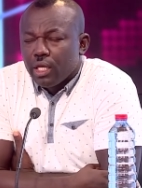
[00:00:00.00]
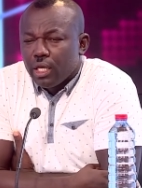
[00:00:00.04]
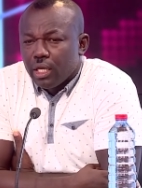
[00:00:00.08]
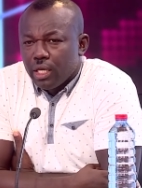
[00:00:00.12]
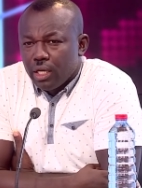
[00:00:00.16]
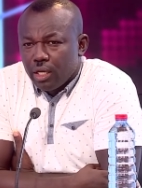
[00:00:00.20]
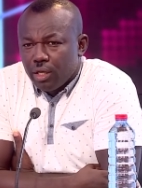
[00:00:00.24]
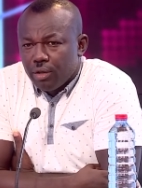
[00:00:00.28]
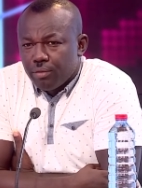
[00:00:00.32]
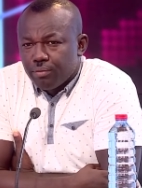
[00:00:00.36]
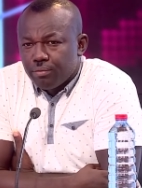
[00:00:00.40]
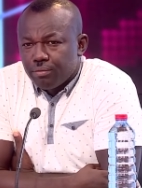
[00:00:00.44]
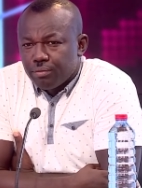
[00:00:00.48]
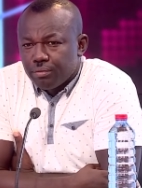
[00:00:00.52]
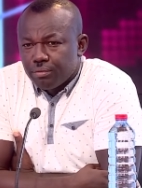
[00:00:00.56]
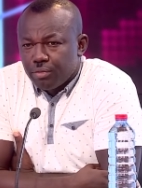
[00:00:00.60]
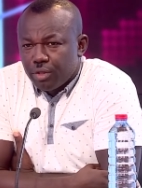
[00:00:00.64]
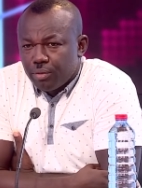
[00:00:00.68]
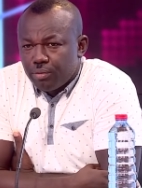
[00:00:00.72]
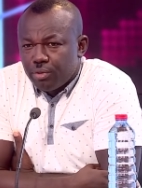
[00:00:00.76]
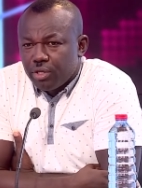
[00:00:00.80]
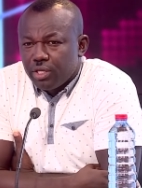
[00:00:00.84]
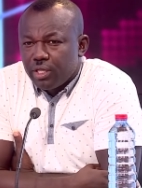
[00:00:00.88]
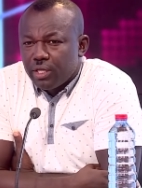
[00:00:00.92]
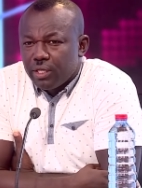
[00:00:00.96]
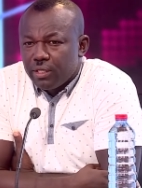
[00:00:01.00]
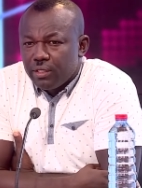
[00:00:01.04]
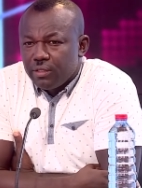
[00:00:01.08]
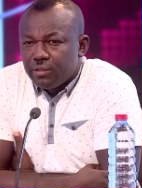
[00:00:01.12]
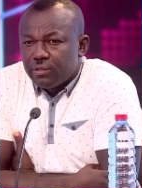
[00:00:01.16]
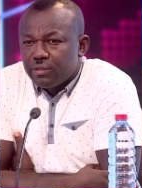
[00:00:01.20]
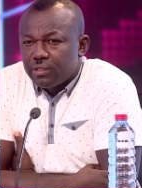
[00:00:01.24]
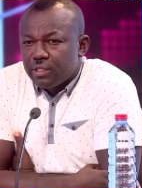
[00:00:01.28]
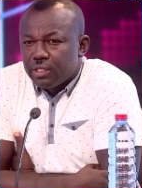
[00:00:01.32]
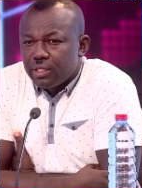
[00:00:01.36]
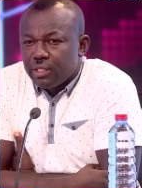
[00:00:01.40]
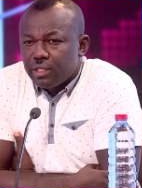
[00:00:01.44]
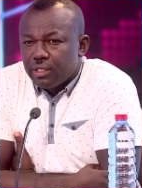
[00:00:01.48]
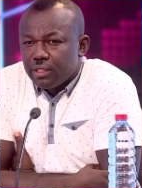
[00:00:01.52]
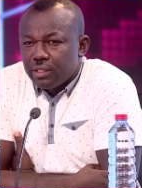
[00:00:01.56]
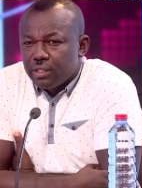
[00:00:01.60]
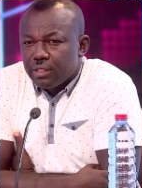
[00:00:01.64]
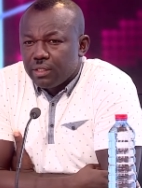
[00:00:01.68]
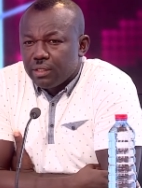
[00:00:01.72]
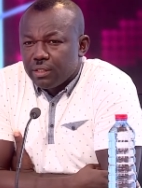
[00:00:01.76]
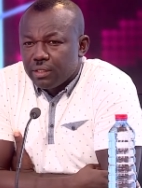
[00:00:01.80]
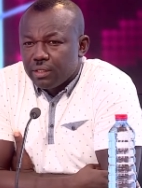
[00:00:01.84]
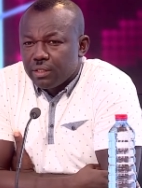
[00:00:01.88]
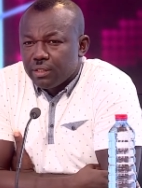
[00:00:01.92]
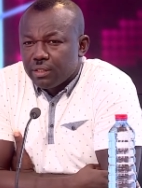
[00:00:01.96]
Um, my brother, it's uh,
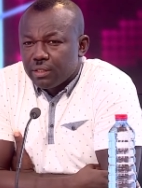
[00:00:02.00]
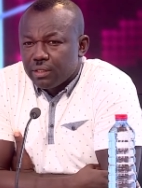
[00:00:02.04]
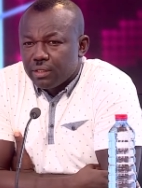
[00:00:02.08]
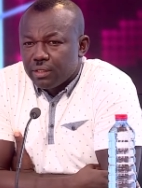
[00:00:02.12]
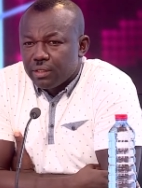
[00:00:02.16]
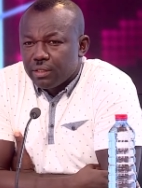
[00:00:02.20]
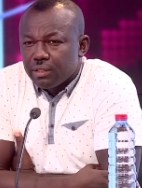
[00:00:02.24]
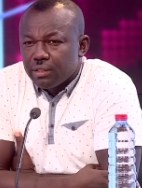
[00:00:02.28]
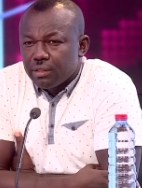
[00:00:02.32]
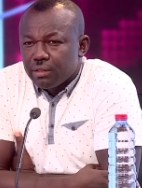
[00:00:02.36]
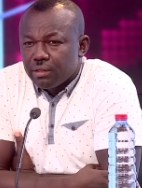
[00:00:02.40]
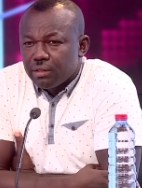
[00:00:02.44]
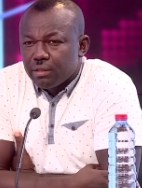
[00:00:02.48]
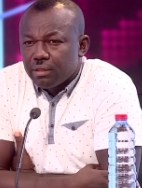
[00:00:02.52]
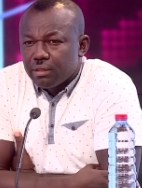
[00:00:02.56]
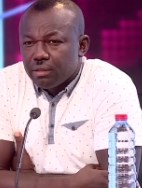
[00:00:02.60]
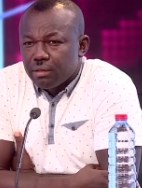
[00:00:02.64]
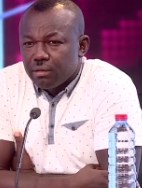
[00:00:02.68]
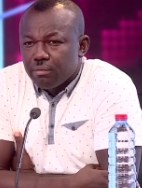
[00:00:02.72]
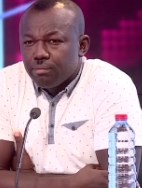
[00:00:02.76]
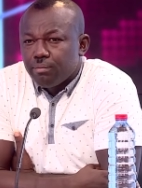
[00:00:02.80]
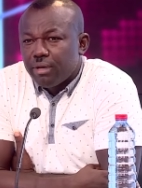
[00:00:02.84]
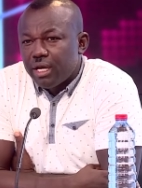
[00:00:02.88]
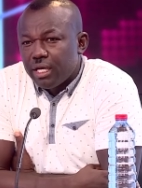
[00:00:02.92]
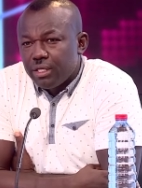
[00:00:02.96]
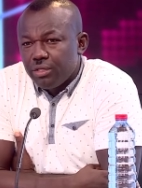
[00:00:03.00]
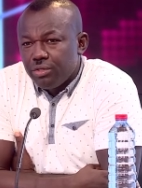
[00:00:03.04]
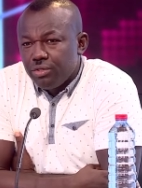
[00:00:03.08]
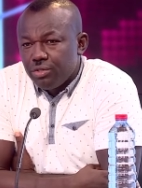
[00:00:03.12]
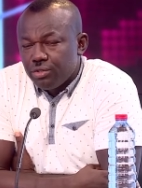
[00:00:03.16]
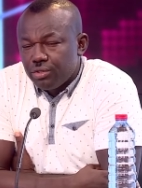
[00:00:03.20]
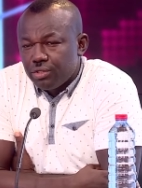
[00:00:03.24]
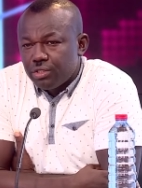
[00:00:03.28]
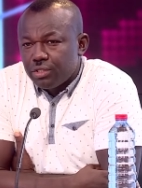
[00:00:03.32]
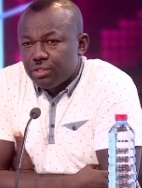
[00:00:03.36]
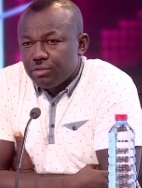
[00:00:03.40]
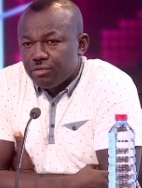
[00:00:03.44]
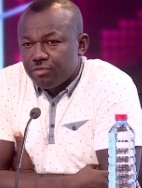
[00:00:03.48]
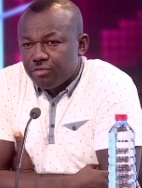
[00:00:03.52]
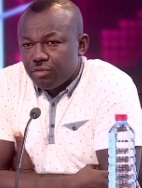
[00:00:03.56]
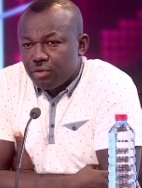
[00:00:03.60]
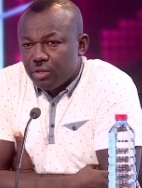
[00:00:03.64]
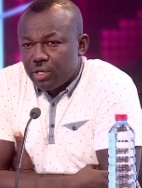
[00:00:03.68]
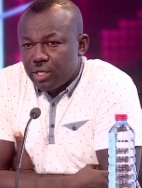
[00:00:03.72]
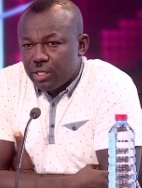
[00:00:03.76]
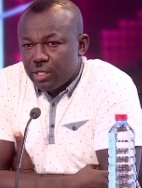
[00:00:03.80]
bad news for